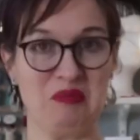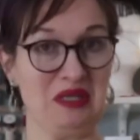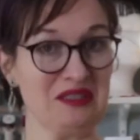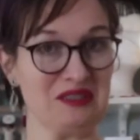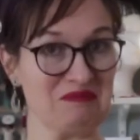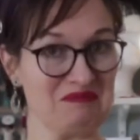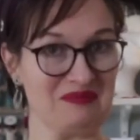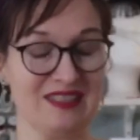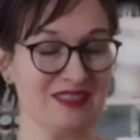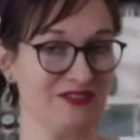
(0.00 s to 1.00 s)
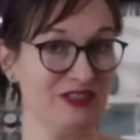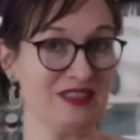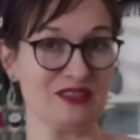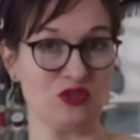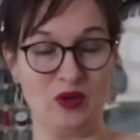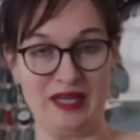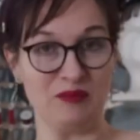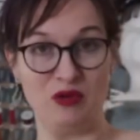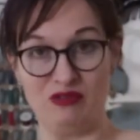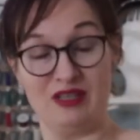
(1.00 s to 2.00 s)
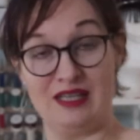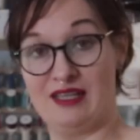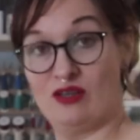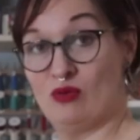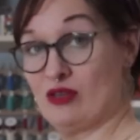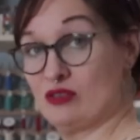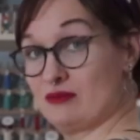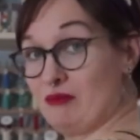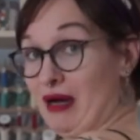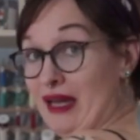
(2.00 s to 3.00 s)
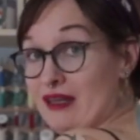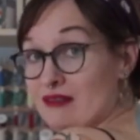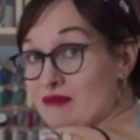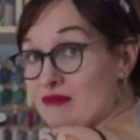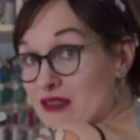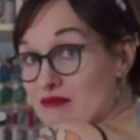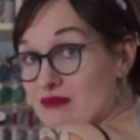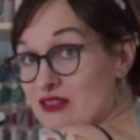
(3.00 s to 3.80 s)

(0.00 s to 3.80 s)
but it fits quite perfectly around my body.